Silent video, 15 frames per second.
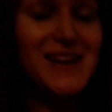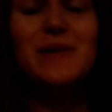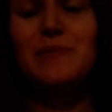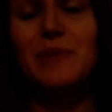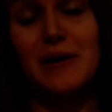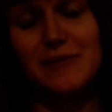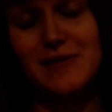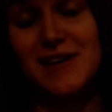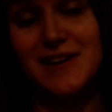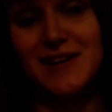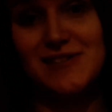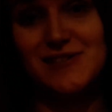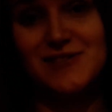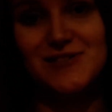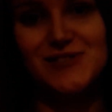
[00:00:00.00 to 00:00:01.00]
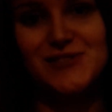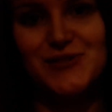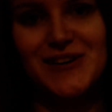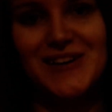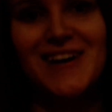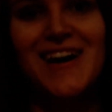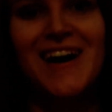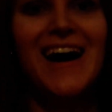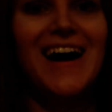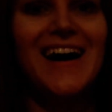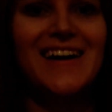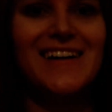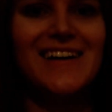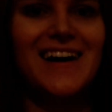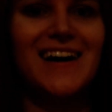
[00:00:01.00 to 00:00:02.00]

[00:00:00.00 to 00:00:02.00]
but I'm getting used to it and